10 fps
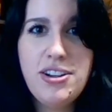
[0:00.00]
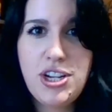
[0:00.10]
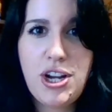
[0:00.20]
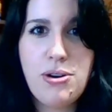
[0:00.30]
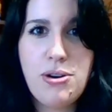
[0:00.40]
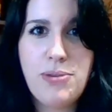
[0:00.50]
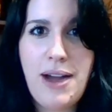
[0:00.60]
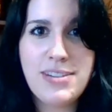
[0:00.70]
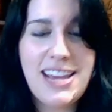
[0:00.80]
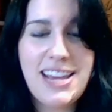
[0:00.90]
to go
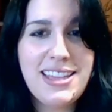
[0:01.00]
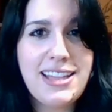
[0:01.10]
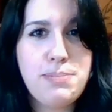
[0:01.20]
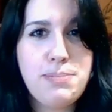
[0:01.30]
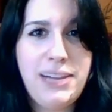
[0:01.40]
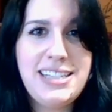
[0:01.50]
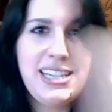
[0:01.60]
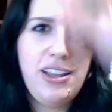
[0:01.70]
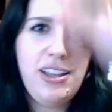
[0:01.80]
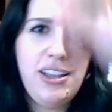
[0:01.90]
around. I think that's
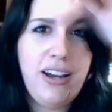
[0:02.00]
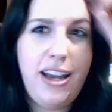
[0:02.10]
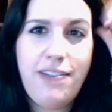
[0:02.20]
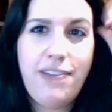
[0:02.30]
plenty long enough.